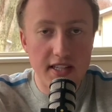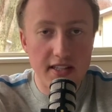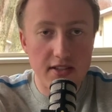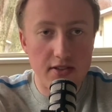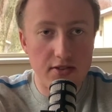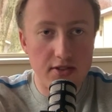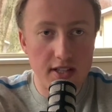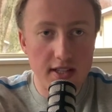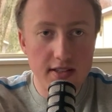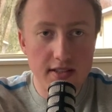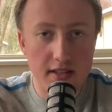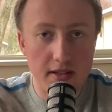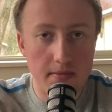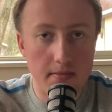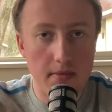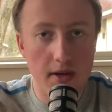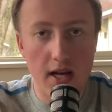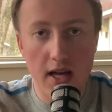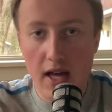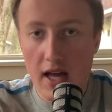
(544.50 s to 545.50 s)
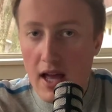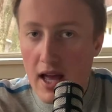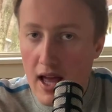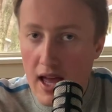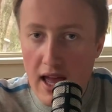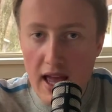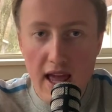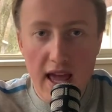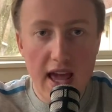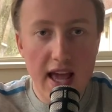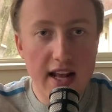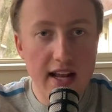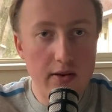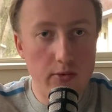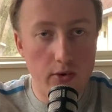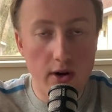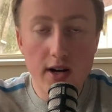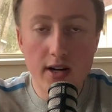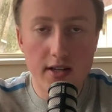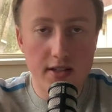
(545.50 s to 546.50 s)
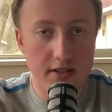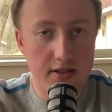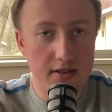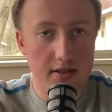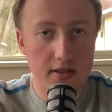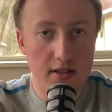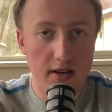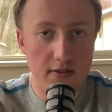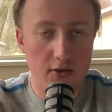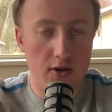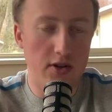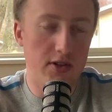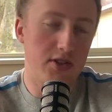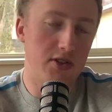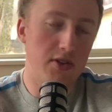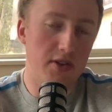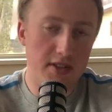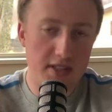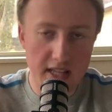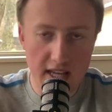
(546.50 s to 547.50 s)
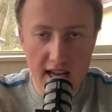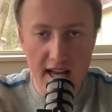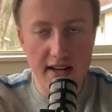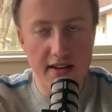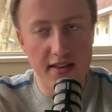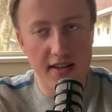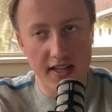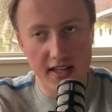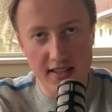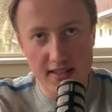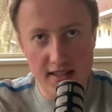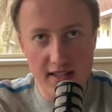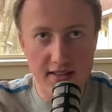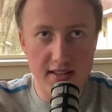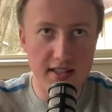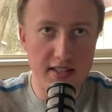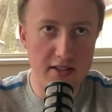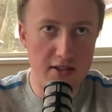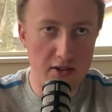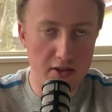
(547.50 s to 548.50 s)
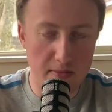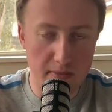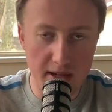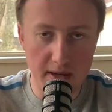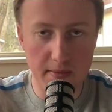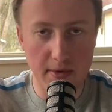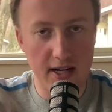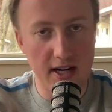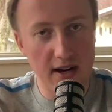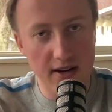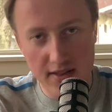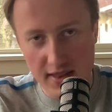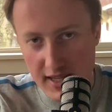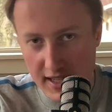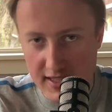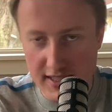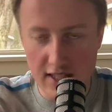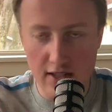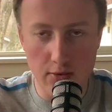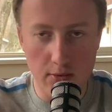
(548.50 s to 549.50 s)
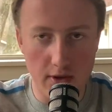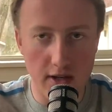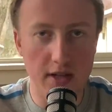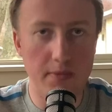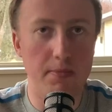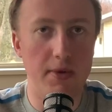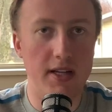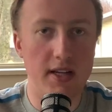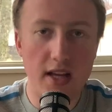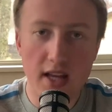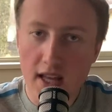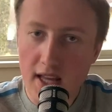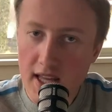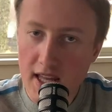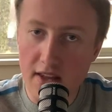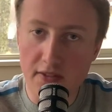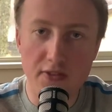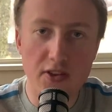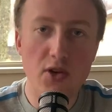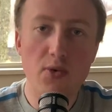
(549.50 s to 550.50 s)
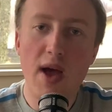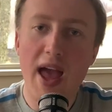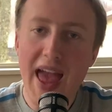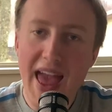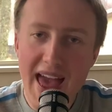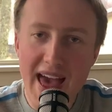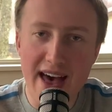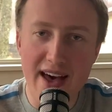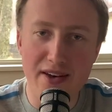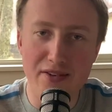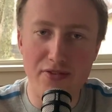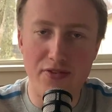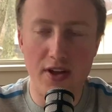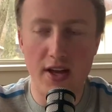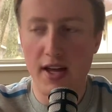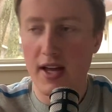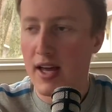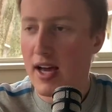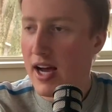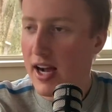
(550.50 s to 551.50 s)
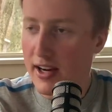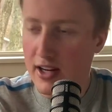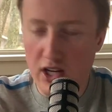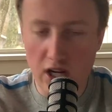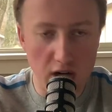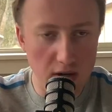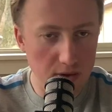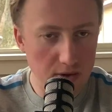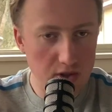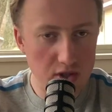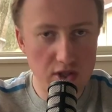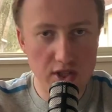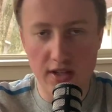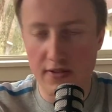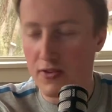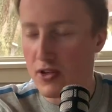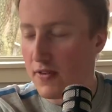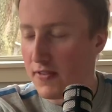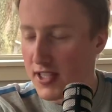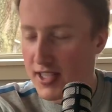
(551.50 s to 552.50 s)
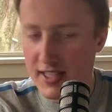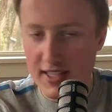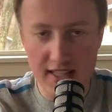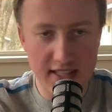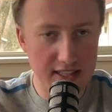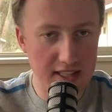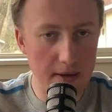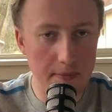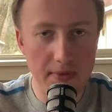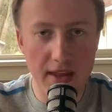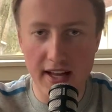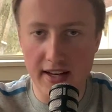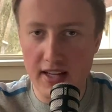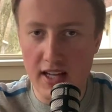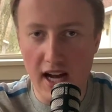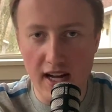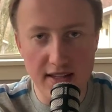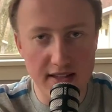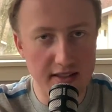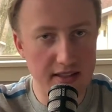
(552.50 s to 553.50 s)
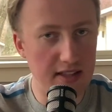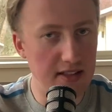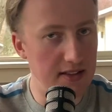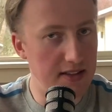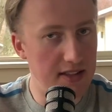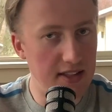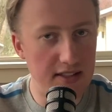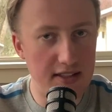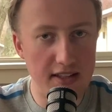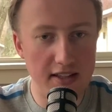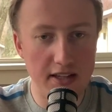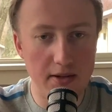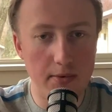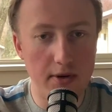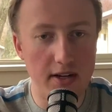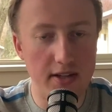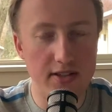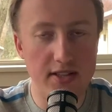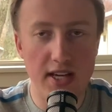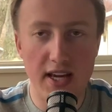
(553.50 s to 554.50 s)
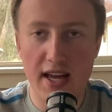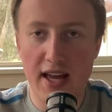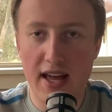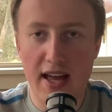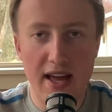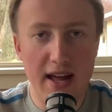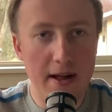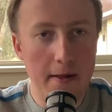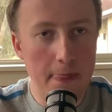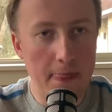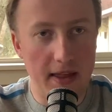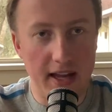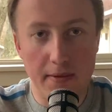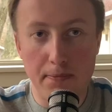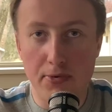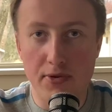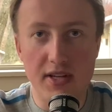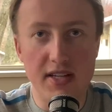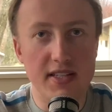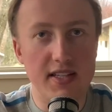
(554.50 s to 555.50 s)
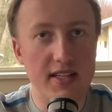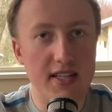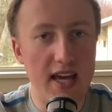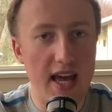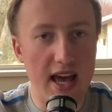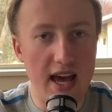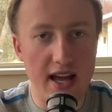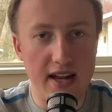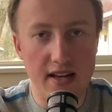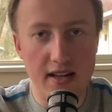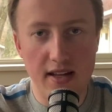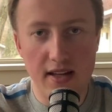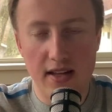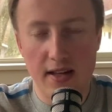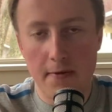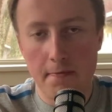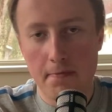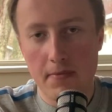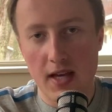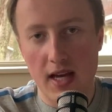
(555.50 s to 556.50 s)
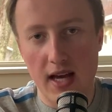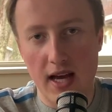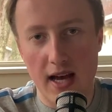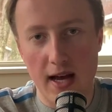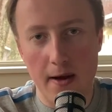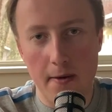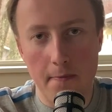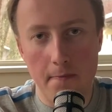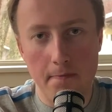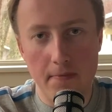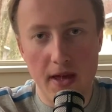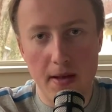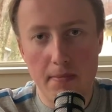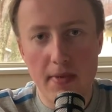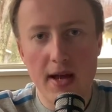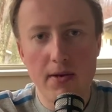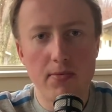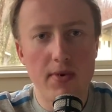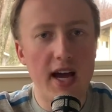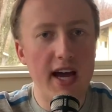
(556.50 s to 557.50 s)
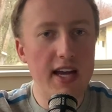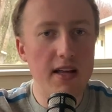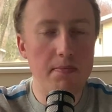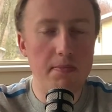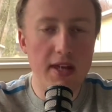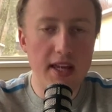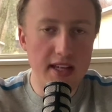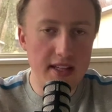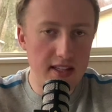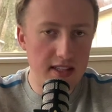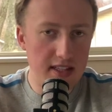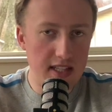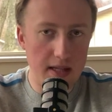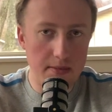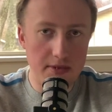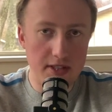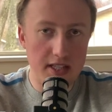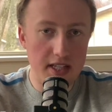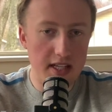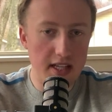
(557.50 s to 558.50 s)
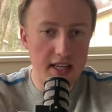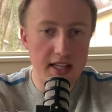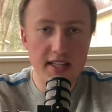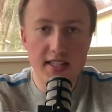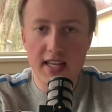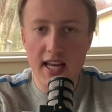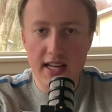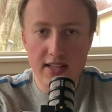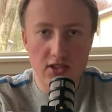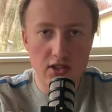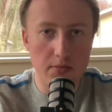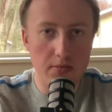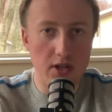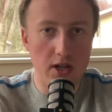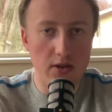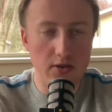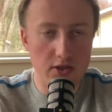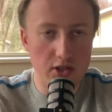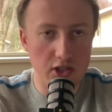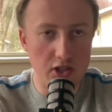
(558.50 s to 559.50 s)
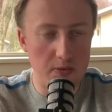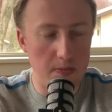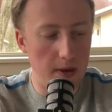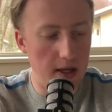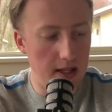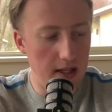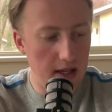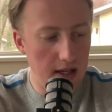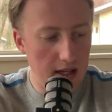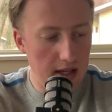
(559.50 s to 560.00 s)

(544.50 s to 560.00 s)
in your system and it works. Of course, towards the end of the consistency with Mike McCarthy, it didn't work. But if you have a coach, if you have a system that cons- consistently works, like Brees has had, um, and Matt Ryan being in the same city, he's had some coaches, but